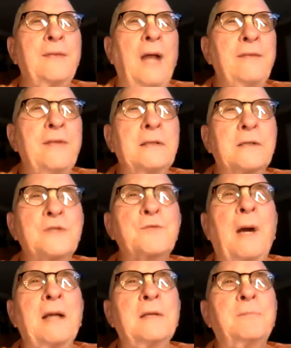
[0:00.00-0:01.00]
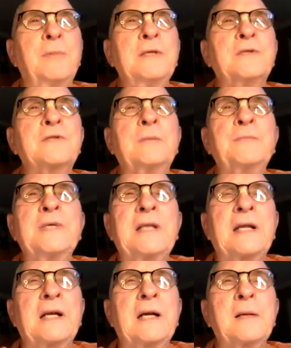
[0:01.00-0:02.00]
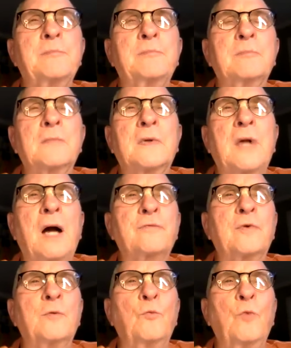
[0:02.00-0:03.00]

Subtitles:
think this might be something that I got from